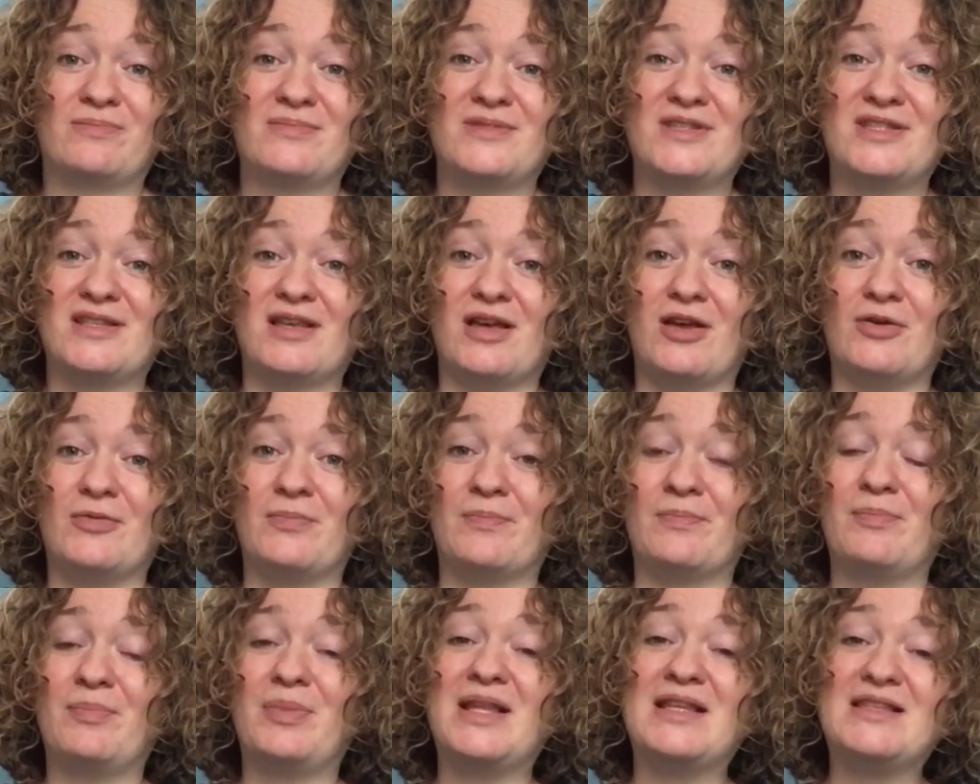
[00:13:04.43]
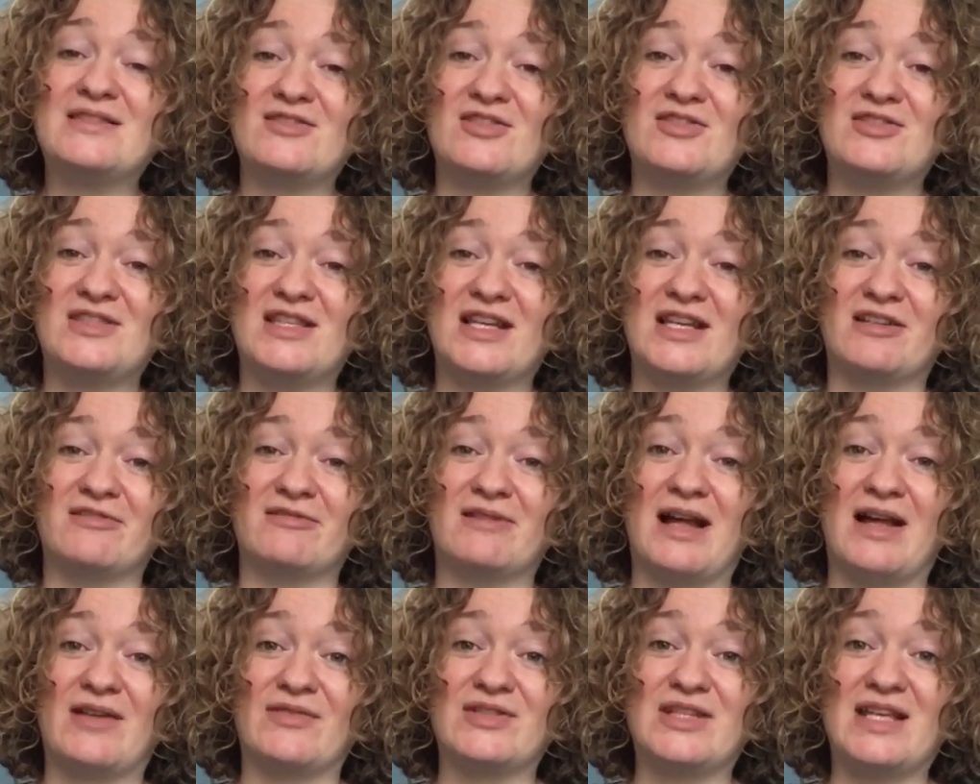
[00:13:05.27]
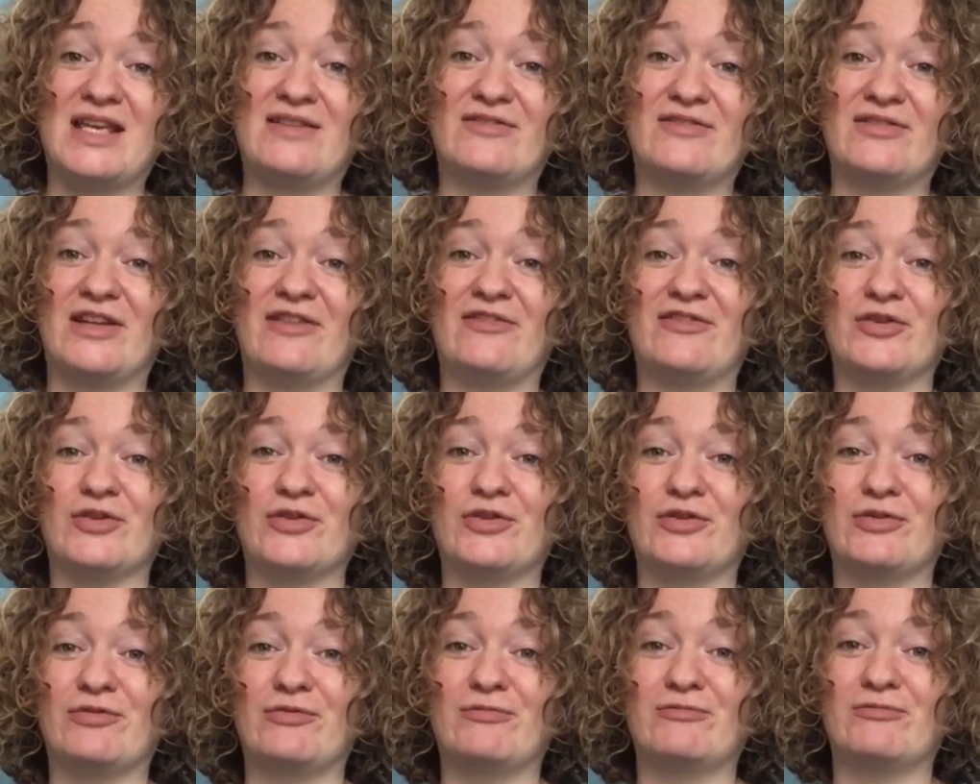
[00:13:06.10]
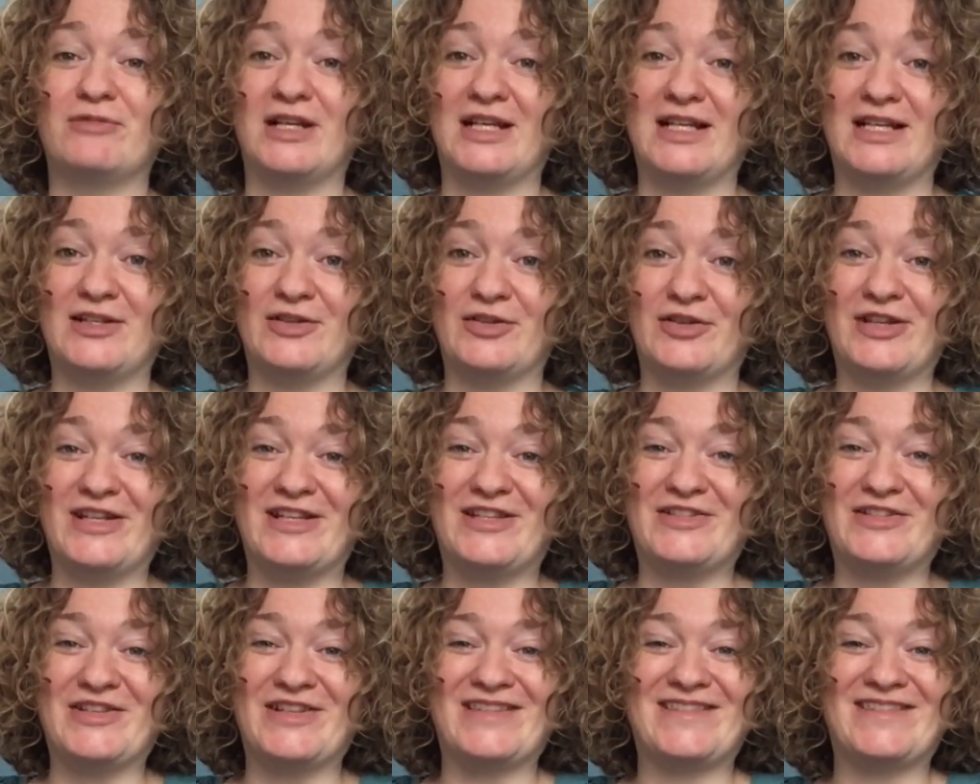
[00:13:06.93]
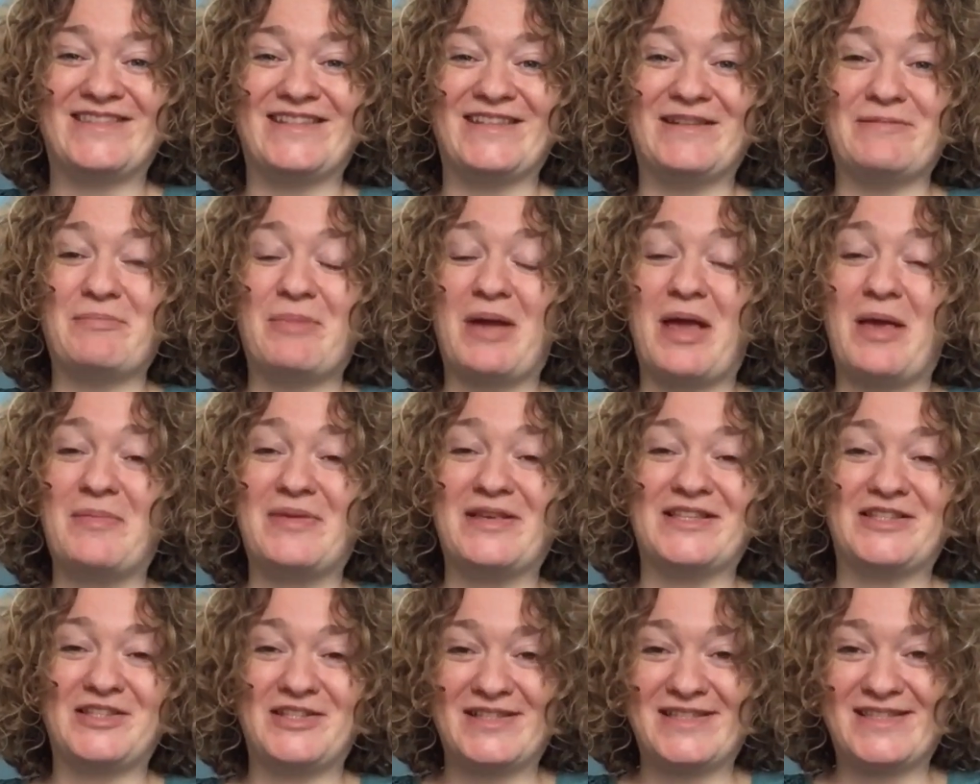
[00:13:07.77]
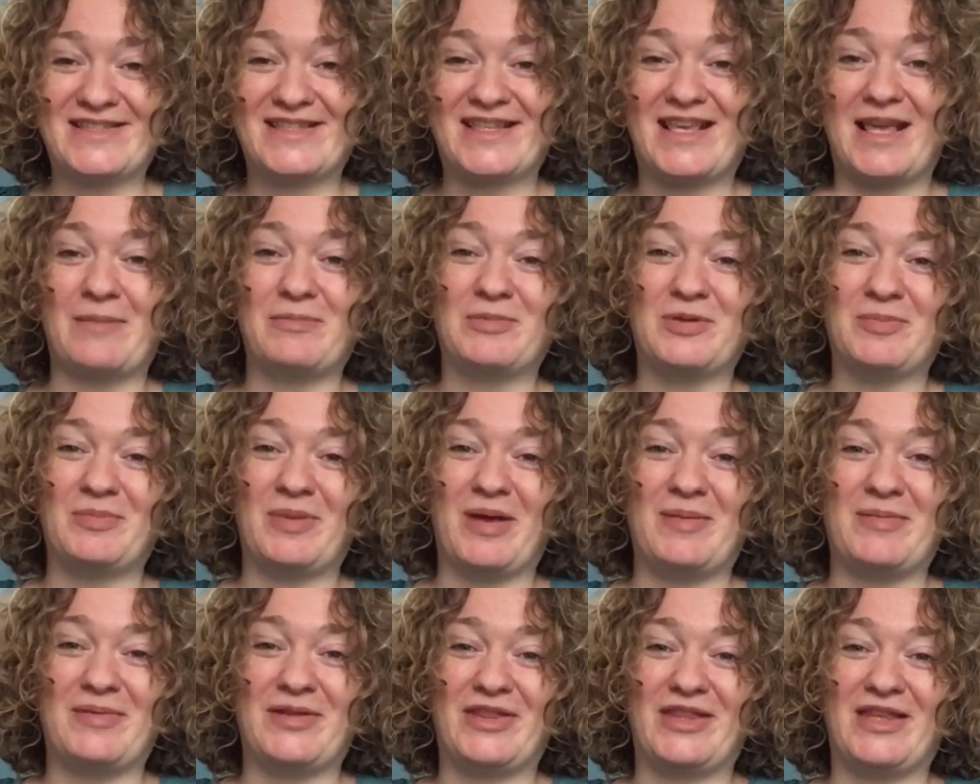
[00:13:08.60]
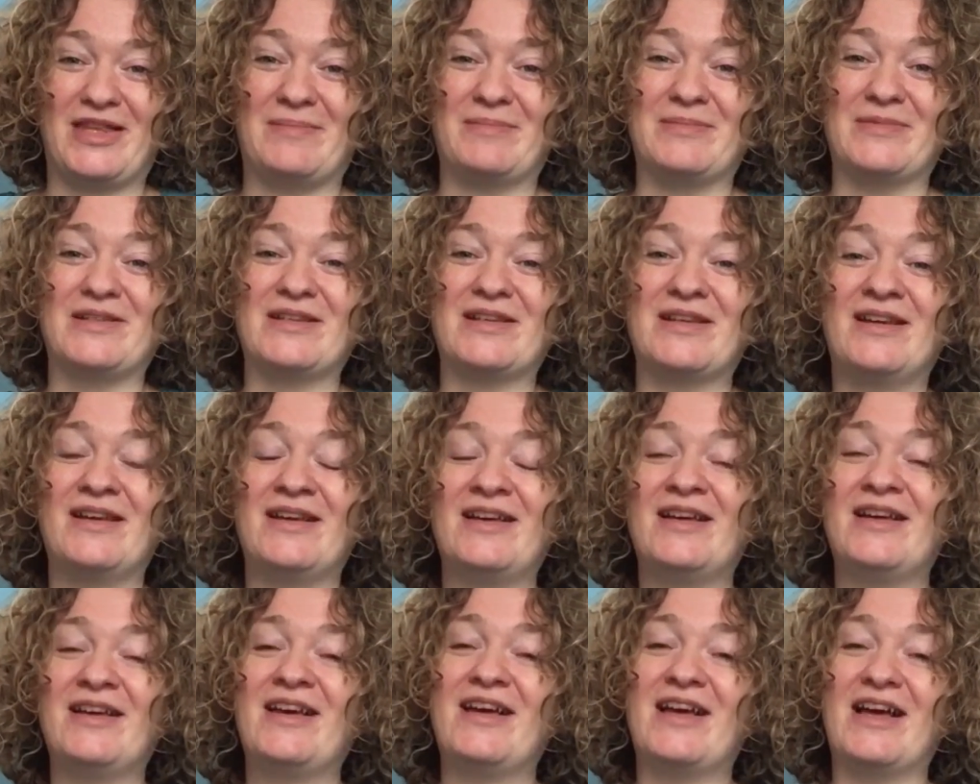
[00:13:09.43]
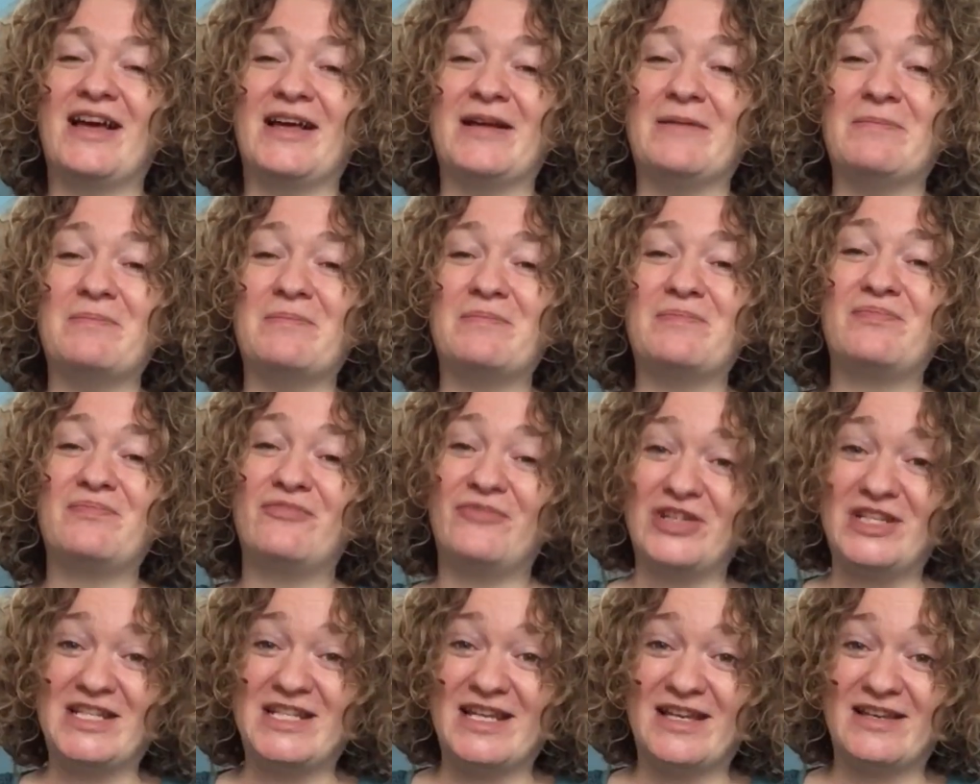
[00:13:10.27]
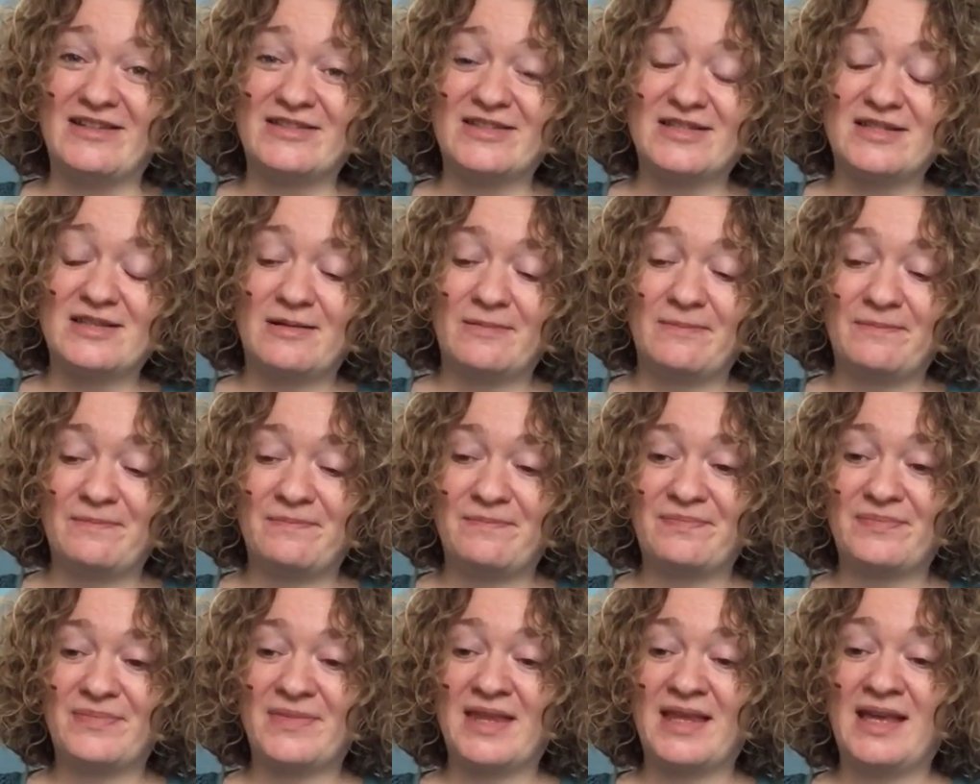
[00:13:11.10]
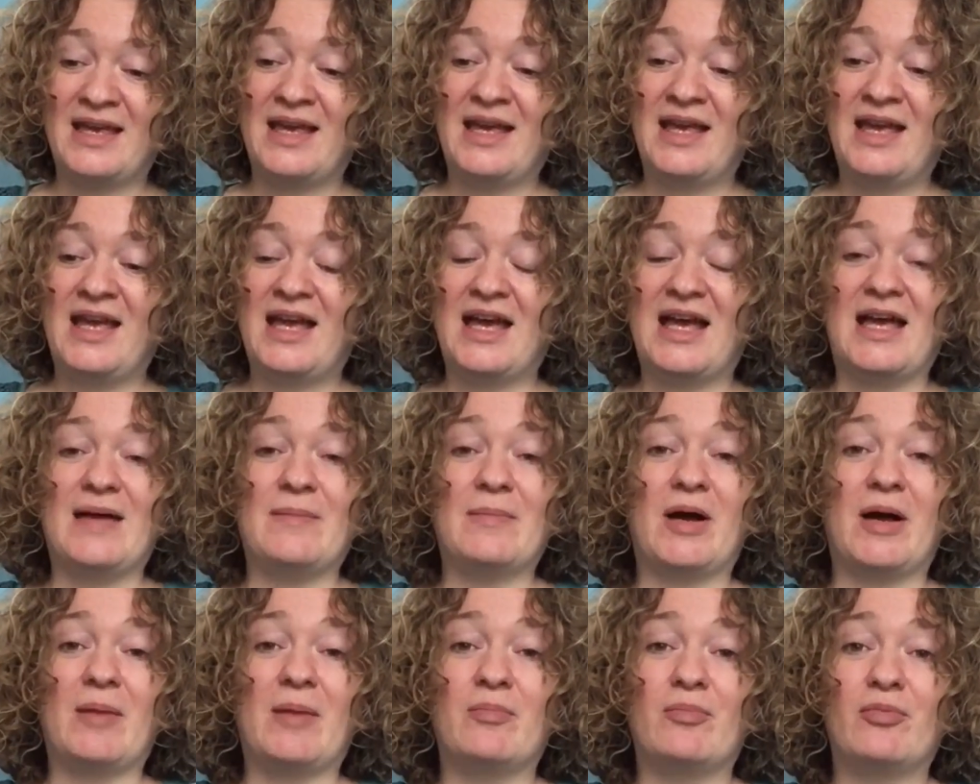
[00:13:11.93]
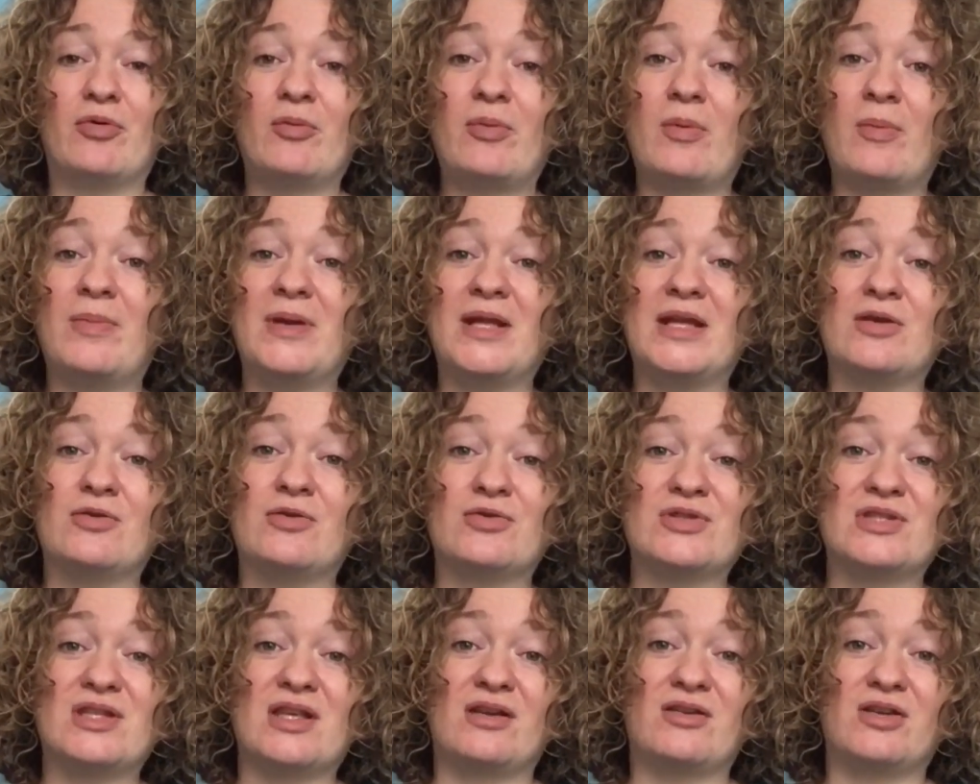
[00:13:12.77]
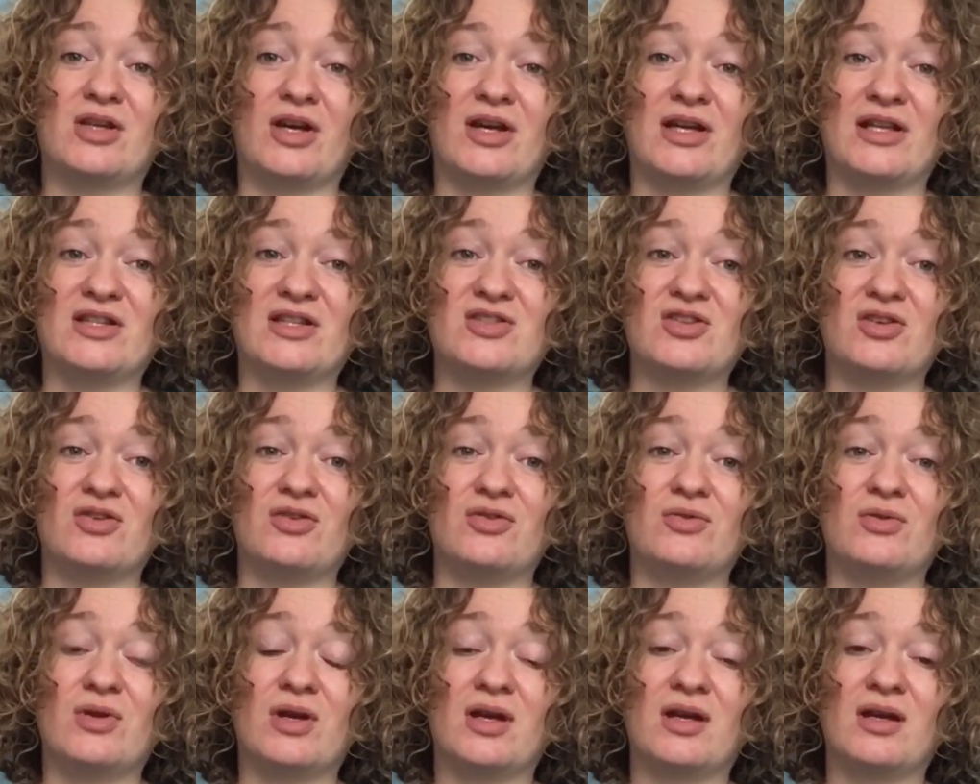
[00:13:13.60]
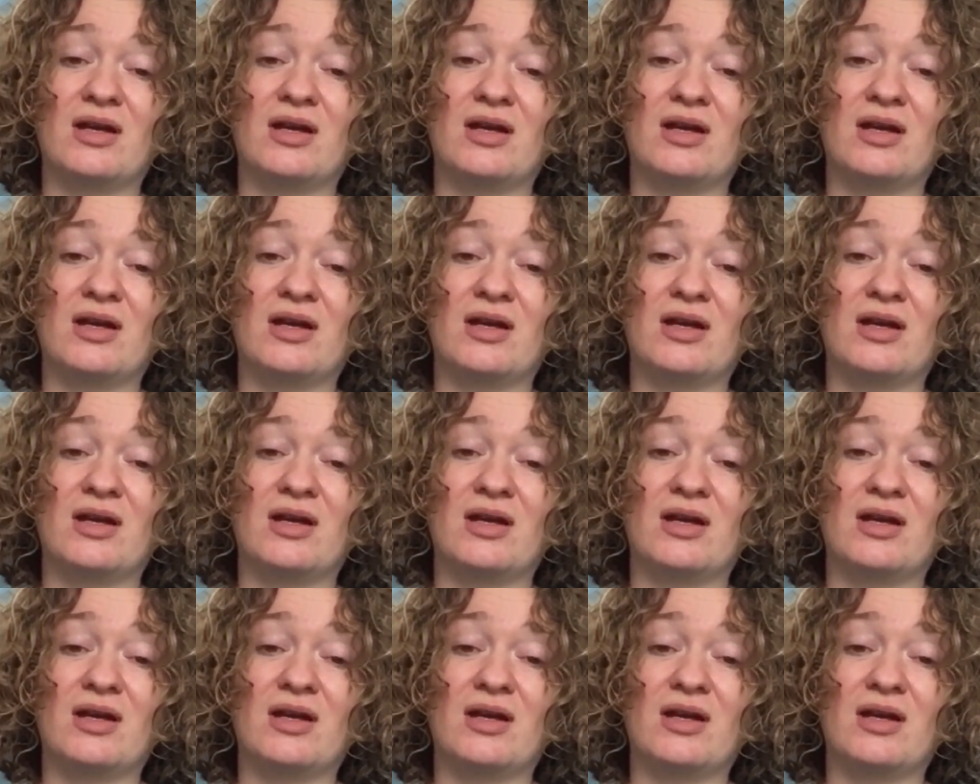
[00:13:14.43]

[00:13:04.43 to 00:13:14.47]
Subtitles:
So please do stick around, even if you're really not interested in babies. Just skip the baby themed videos. I'm probably also going to